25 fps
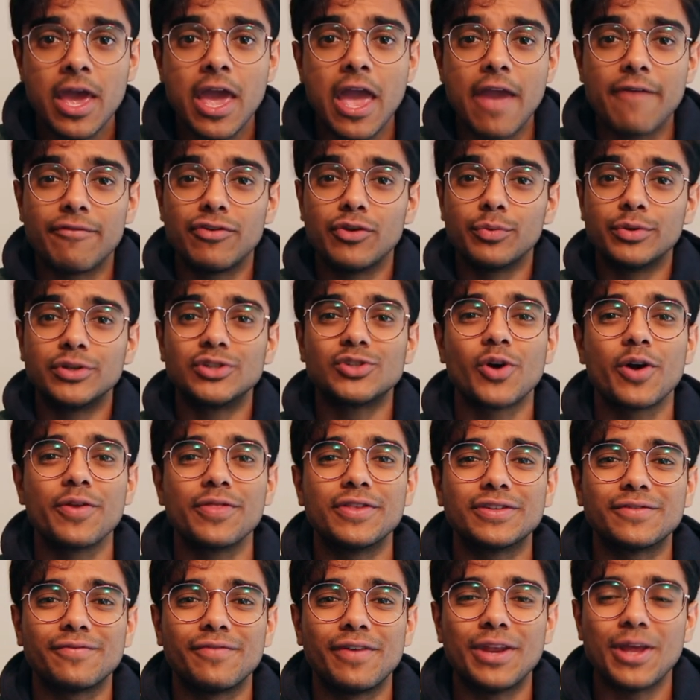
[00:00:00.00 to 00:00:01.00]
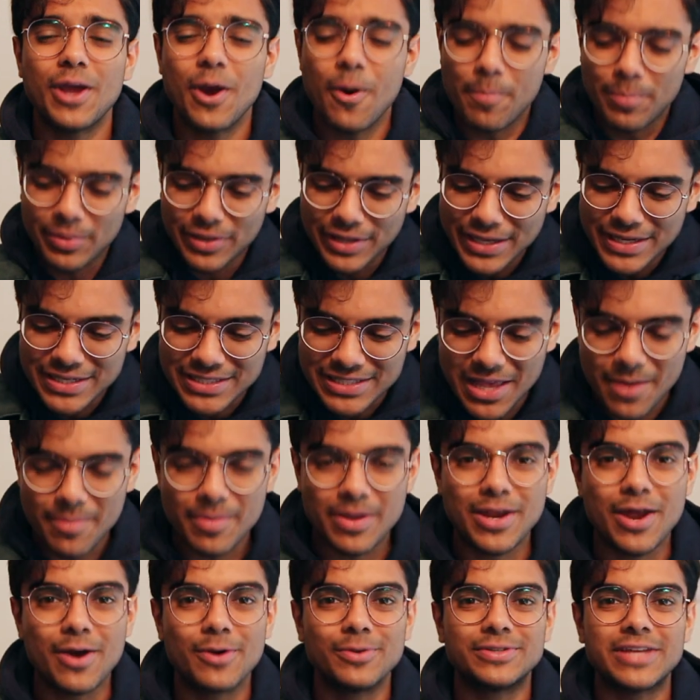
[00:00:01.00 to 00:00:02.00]
If you enjoyed this video, please let
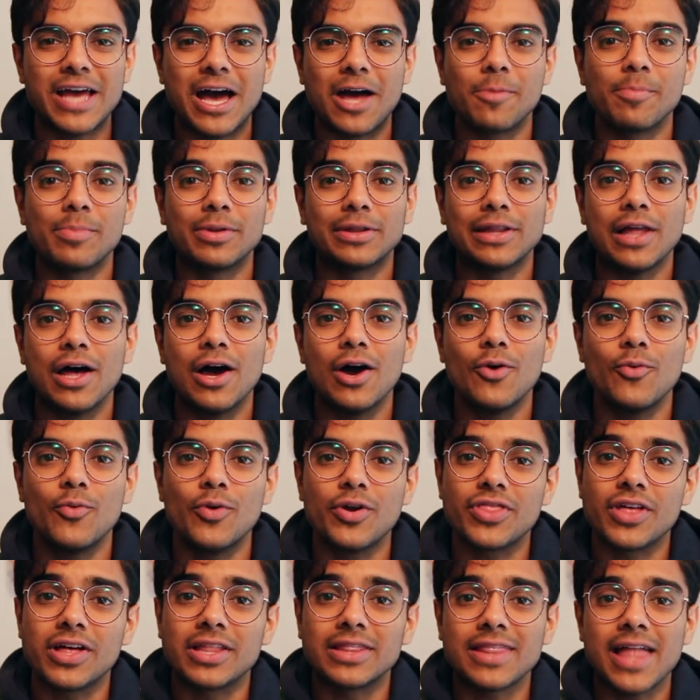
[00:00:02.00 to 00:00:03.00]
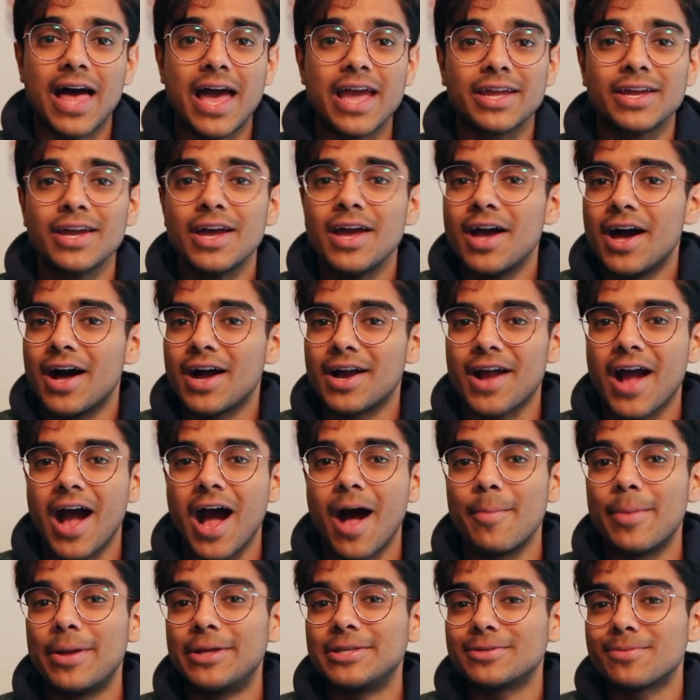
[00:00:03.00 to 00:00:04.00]
me know down below with a like, a
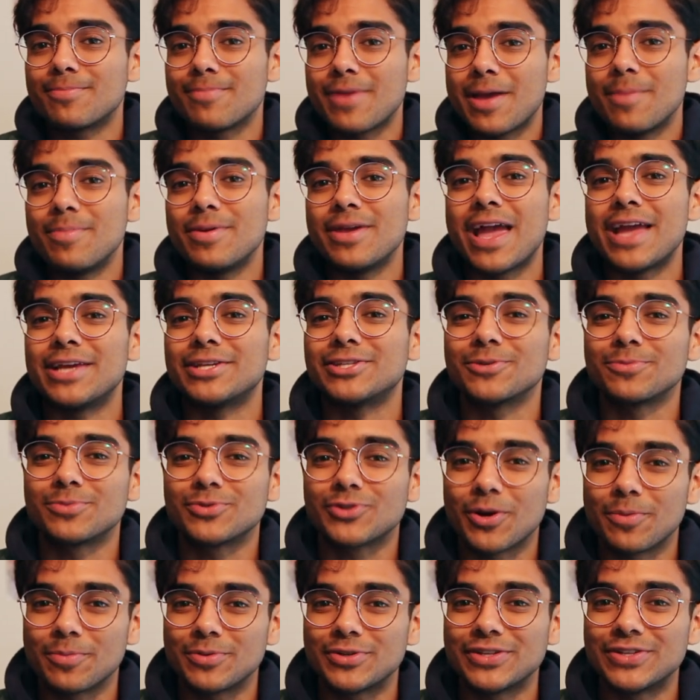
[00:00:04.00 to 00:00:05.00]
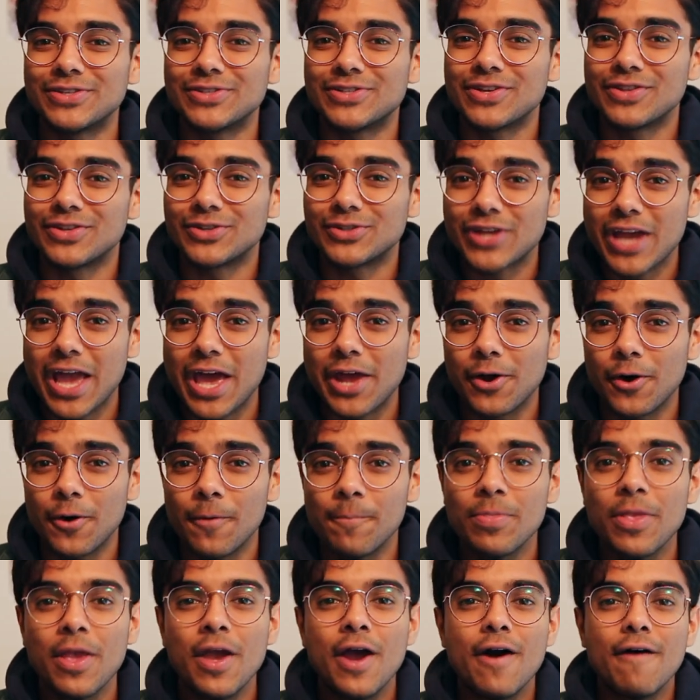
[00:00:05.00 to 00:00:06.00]
comment, maybe a subscription to the channel.
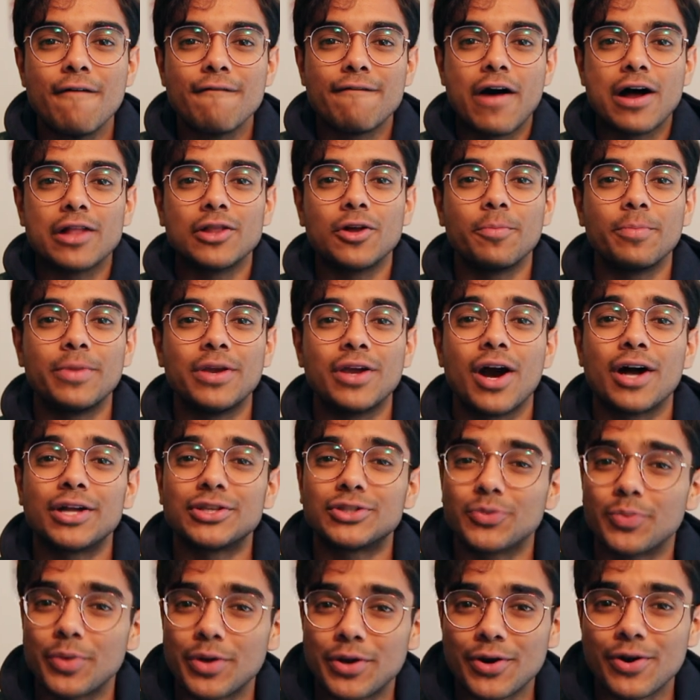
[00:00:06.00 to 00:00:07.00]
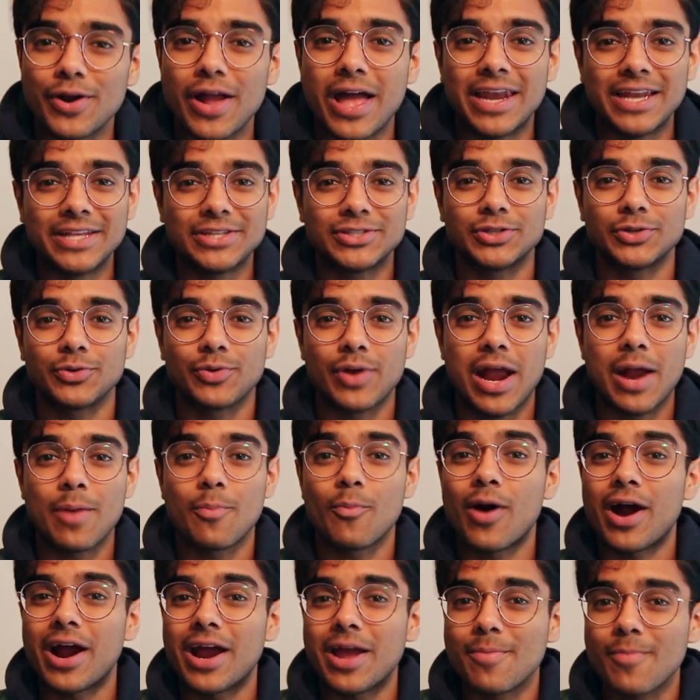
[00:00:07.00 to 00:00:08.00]
Follow me on Twitter and Instagram,
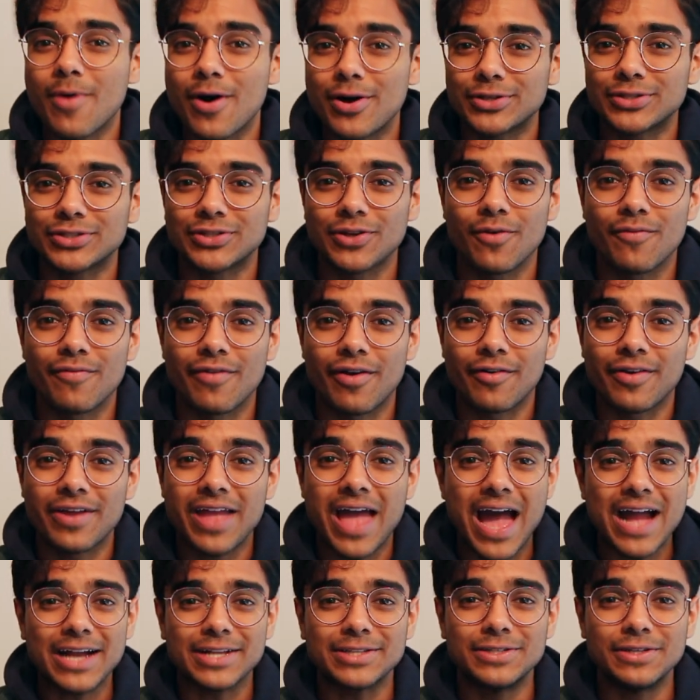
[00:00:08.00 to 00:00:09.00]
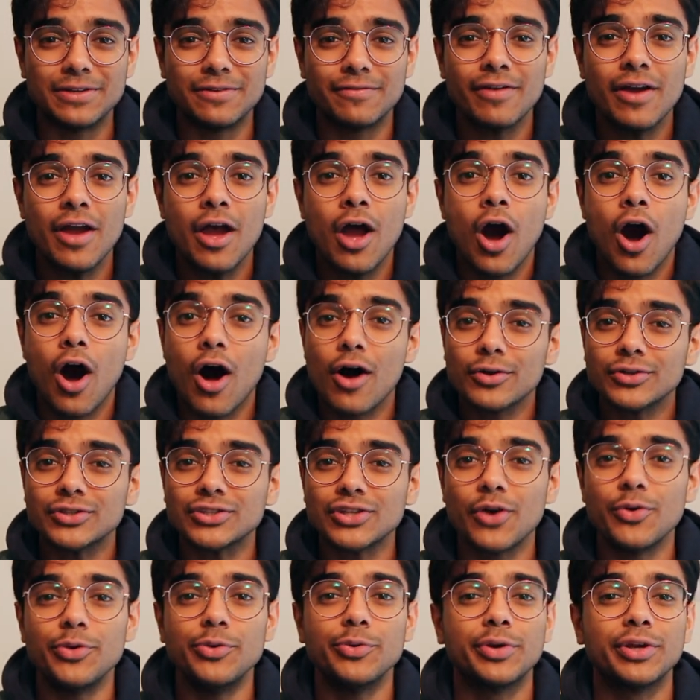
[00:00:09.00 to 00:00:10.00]
where I am also very active.
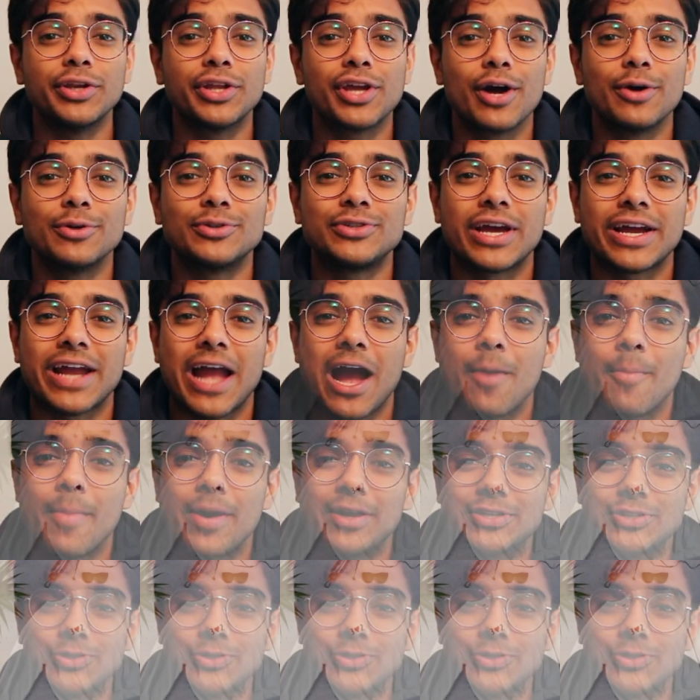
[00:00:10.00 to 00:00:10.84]
Also, you can go check out my